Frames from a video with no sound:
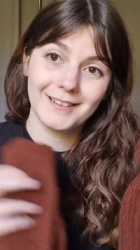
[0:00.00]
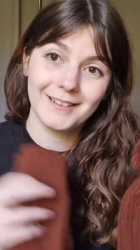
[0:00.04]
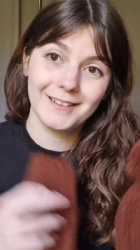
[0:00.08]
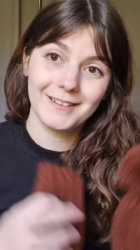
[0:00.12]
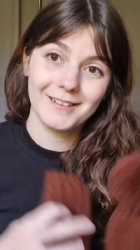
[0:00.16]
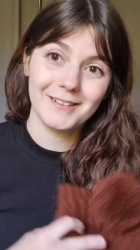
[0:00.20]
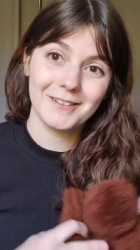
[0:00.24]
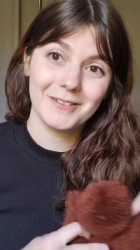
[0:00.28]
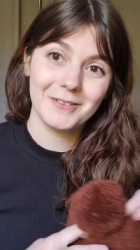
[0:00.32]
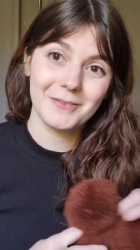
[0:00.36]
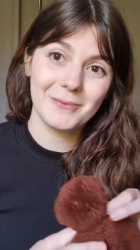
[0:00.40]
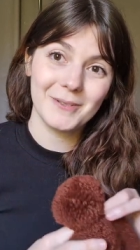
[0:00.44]

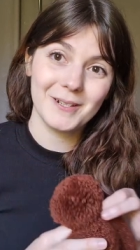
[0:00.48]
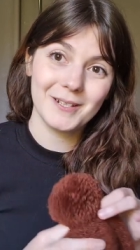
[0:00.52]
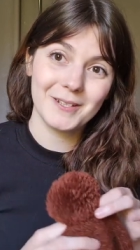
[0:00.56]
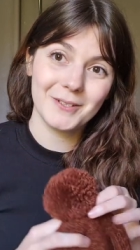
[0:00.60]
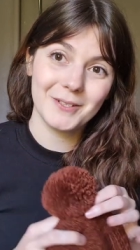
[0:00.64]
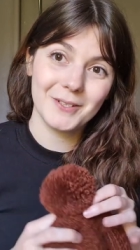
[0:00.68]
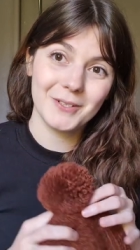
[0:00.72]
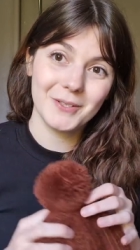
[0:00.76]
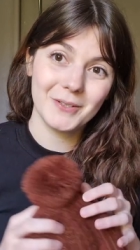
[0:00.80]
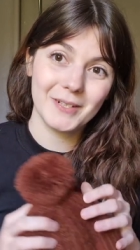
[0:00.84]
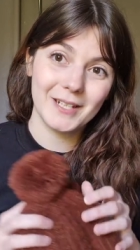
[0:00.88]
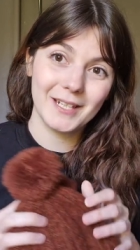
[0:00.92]

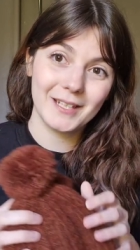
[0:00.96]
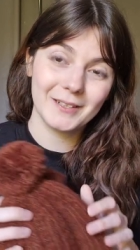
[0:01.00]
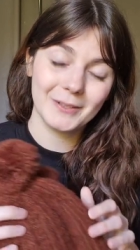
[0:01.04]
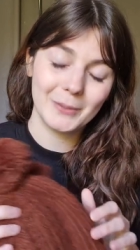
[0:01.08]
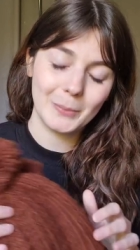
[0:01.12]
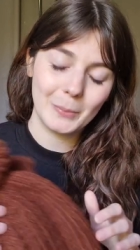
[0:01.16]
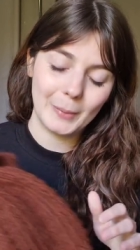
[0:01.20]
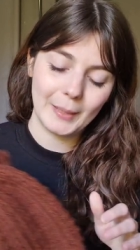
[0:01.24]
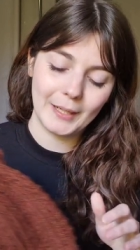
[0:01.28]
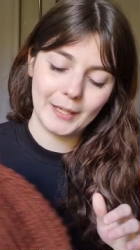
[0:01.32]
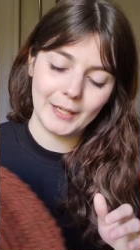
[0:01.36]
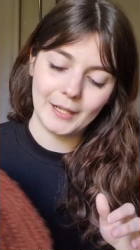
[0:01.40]
whether you get the
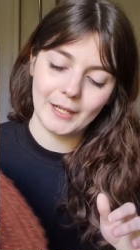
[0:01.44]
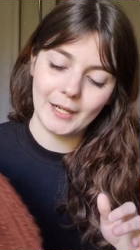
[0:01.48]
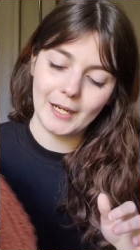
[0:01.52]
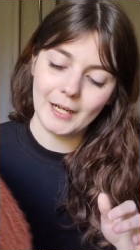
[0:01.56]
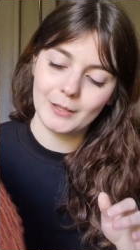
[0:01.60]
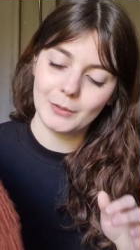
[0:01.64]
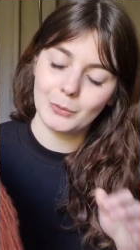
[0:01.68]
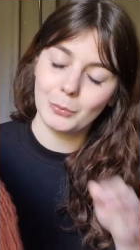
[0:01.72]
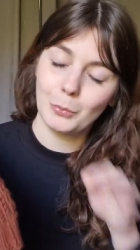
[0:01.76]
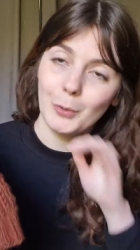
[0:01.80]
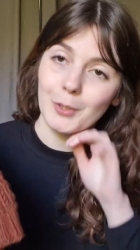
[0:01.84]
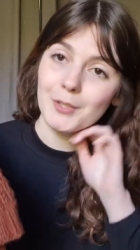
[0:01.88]
pair
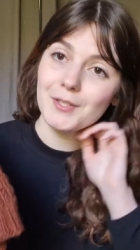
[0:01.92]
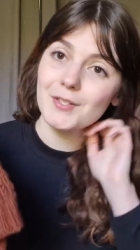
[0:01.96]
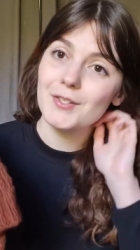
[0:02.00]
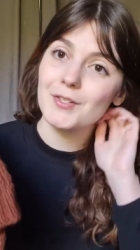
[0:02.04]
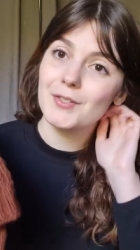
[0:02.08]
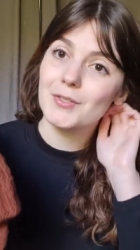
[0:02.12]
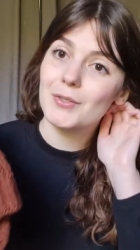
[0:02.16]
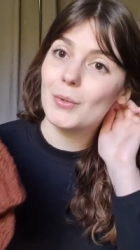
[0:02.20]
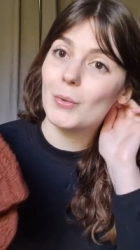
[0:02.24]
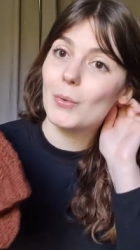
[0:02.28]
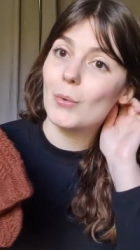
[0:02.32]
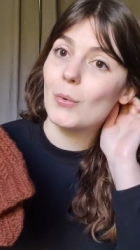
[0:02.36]
at
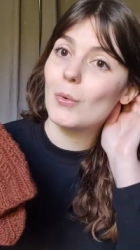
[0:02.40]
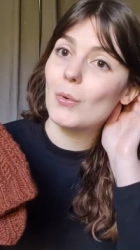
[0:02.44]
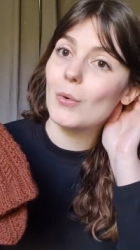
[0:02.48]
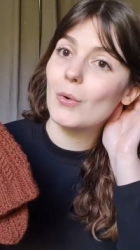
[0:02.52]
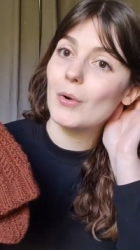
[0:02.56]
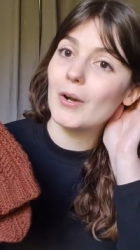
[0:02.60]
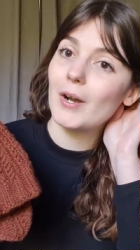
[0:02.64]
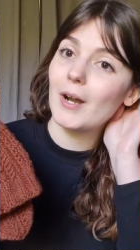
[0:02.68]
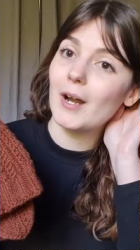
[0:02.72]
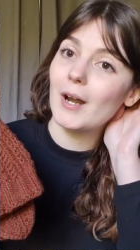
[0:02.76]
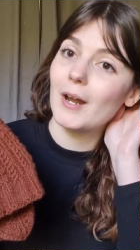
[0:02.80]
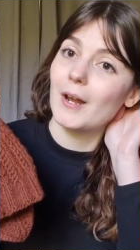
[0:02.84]
once
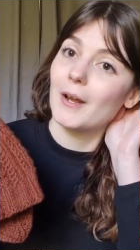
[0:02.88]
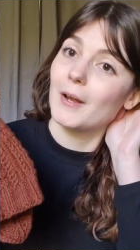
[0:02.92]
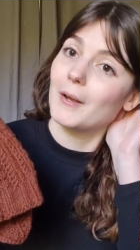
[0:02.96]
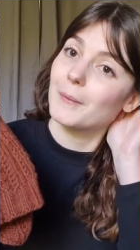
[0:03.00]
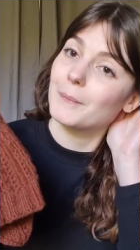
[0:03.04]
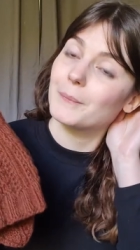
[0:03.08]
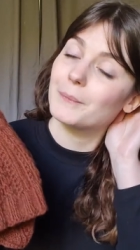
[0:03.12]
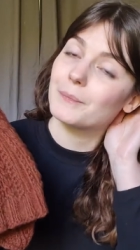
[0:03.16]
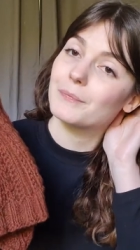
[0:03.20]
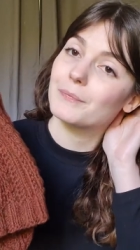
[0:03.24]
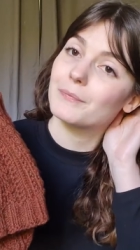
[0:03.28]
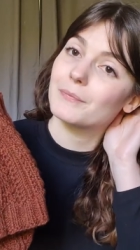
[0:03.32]
or
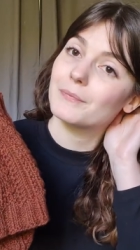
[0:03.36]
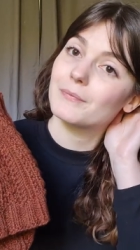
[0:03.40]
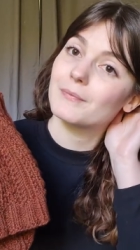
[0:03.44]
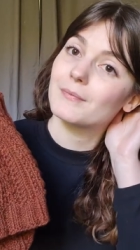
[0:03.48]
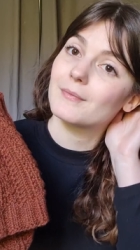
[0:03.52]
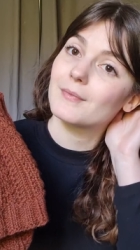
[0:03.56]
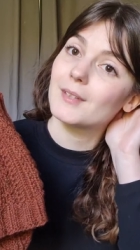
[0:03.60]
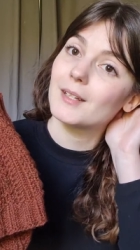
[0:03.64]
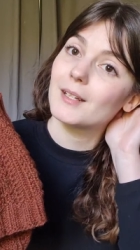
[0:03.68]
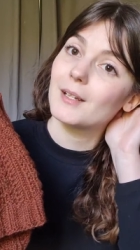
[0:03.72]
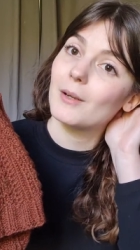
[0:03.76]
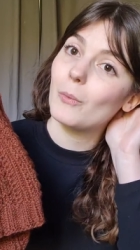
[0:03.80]

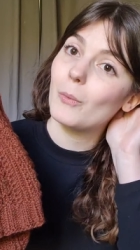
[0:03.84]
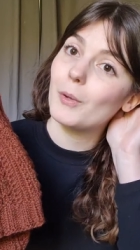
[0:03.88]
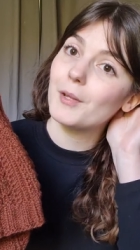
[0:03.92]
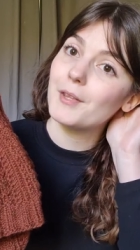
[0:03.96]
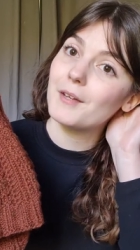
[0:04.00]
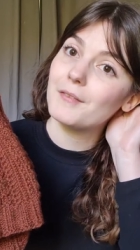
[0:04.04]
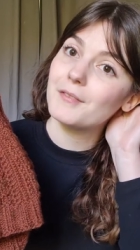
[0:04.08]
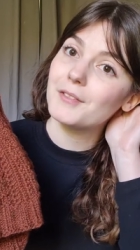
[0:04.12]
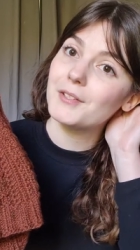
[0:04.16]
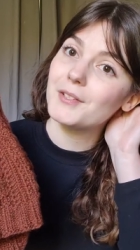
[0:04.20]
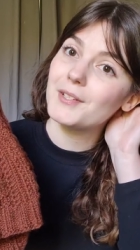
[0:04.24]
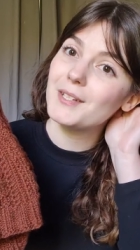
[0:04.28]
one
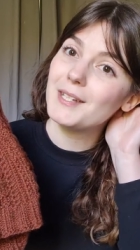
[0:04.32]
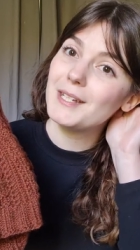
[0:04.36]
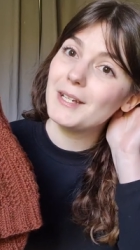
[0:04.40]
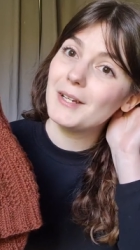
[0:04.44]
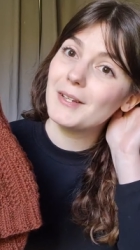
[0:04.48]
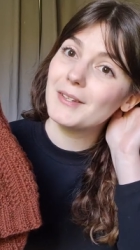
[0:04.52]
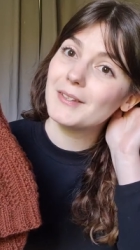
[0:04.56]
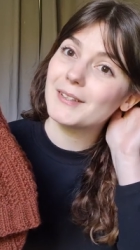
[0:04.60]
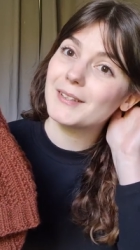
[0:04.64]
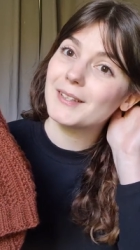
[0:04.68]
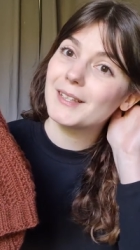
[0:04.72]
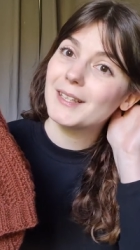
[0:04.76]
after the
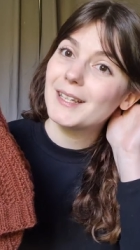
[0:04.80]
other.